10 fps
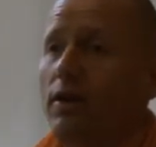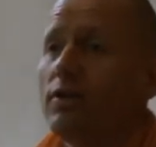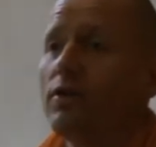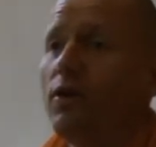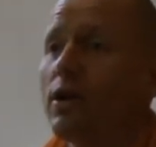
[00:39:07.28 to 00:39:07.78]

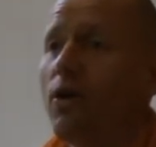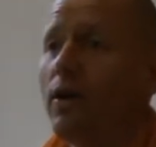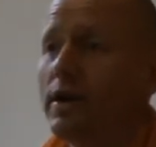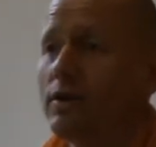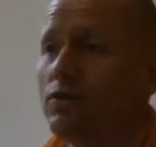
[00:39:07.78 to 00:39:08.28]
So
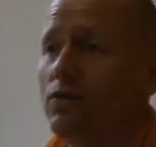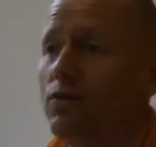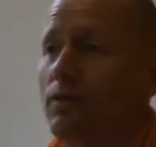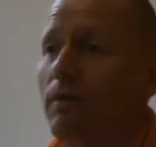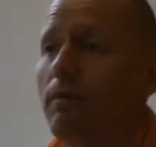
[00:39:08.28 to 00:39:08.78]
according to,
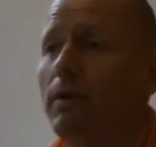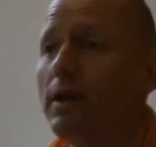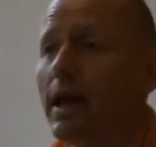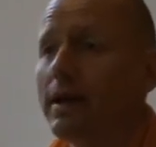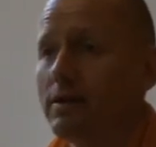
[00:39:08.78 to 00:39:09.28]
we
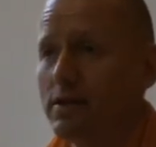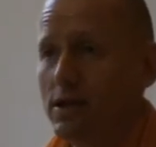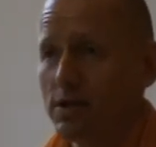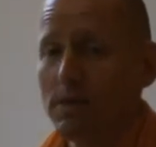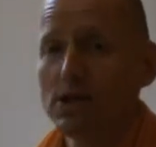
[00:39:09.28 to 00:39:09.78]
get
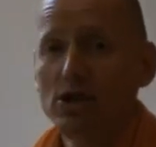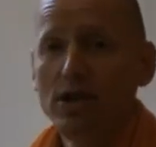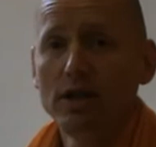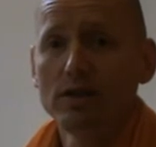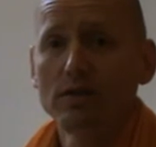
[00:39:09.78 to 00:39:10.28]
these
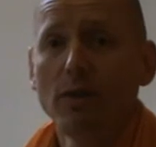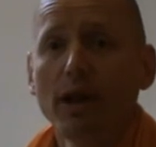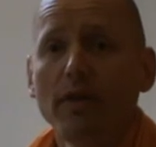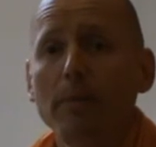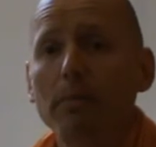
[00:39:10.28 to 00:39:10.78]
machines, what
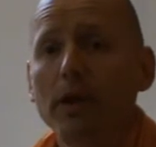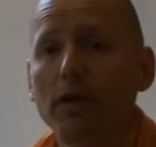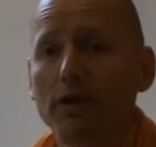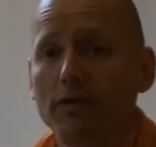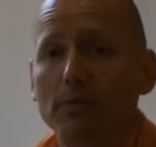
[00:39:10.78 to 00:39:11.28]
are they built
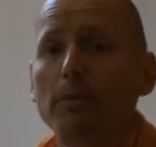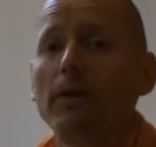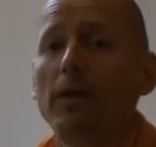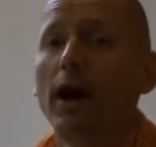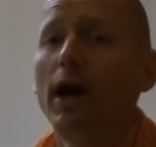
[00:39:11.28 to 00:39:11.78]
of?
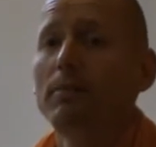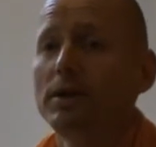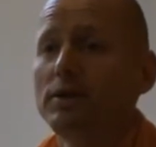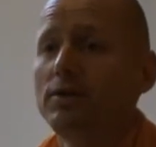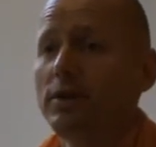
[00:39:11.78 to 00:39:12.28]
Pradhan,
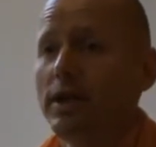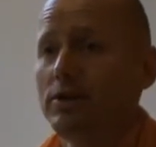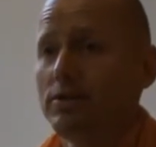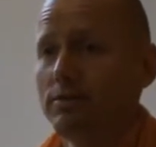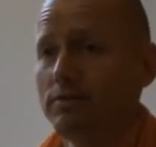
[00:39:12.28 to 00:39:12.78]
material
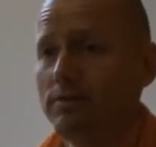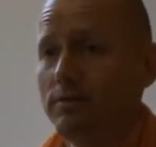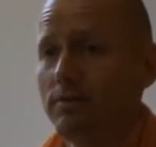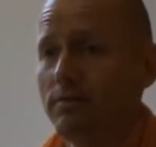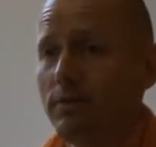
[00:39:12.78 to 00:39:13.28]
nature.
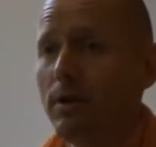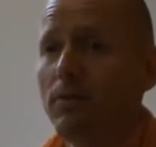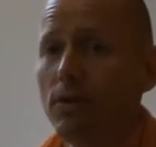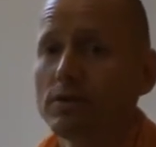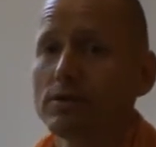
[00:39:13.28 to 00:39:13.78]
The
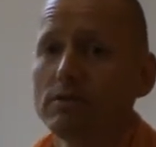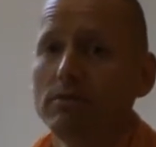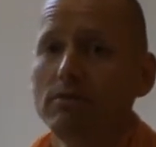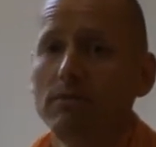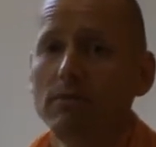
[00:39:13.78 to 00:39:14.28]
modes,
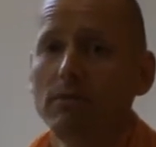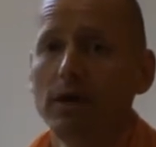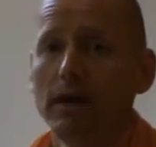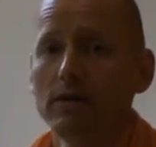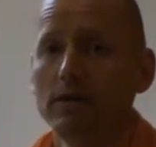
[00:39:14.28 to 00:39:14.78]

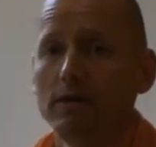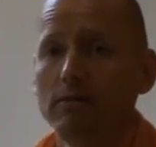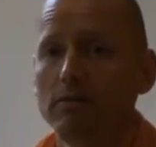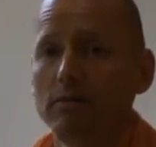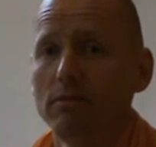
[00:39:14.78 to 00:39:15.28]
right?
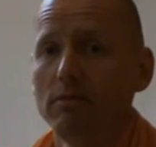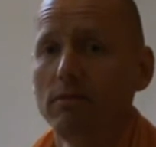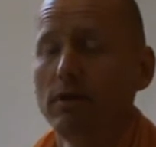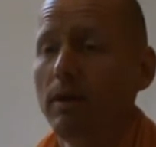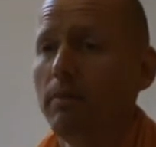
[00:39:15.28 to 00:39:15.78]

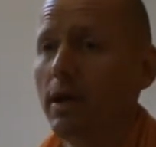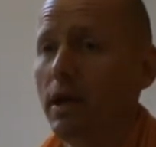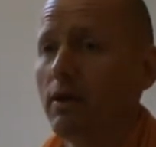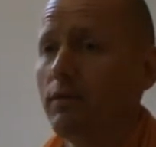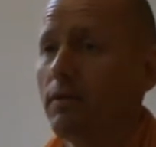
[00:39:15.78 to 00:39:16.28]
They're
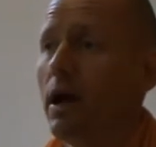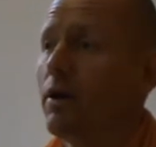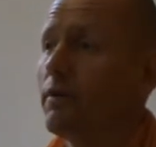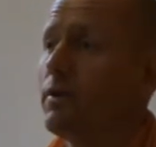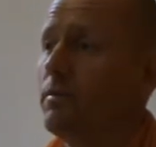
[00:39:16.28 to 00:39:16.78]
made out
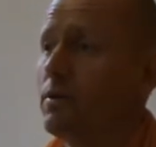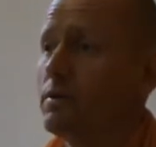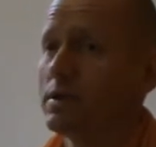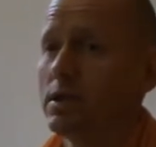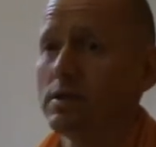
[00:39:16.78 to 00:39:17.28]
of the
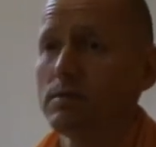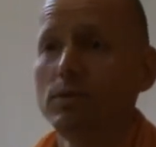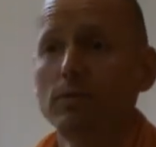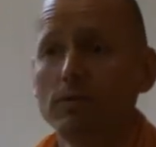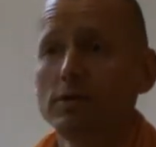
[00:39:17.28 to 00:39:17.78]
modes, as
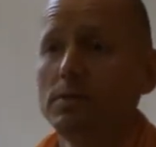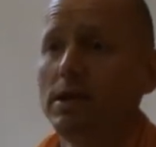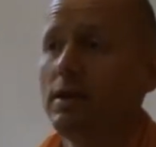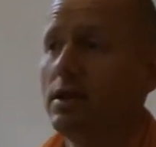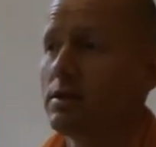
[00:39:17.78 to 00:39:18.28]
Prabhu was
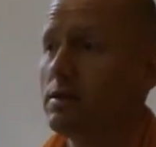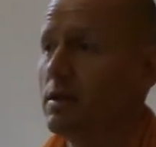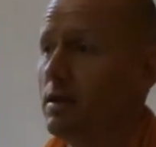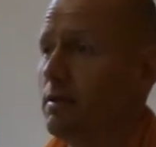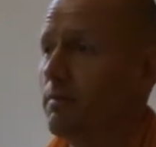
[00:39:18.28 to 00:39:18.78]
speaking
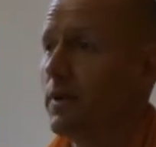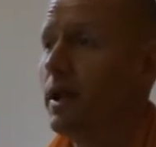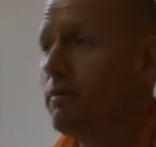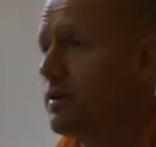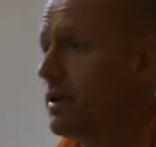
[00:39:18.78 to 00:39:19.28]
yesterday.
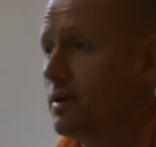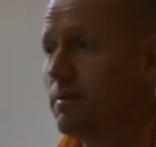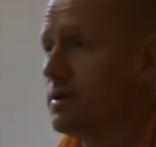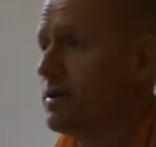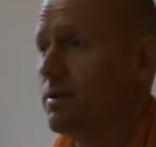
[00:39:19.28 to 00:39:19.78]
Everything in the
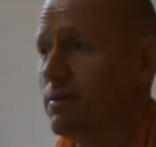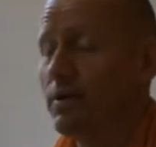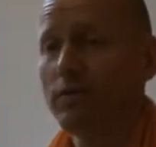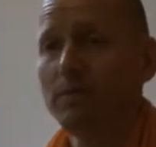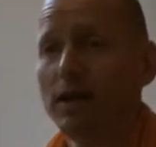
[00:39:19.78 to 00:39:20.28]
material world
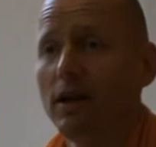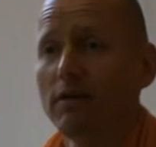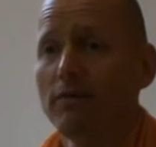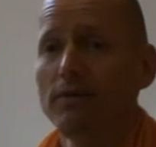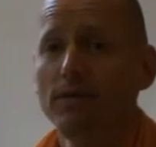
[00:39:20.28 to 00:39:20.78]
is made out of
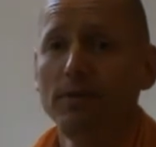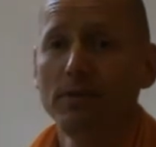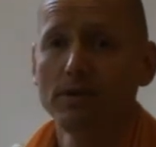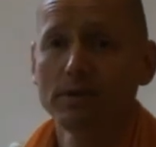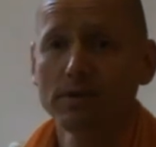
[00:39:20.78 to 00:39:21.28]
the three
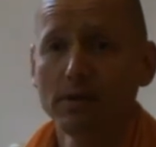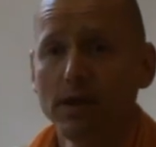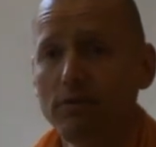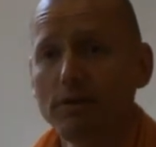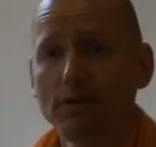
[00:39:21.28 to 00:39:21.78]
modes.
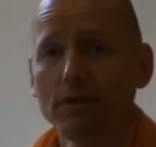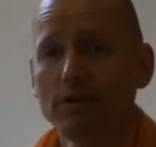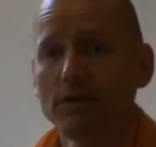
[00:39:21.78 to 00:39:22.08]
Everything.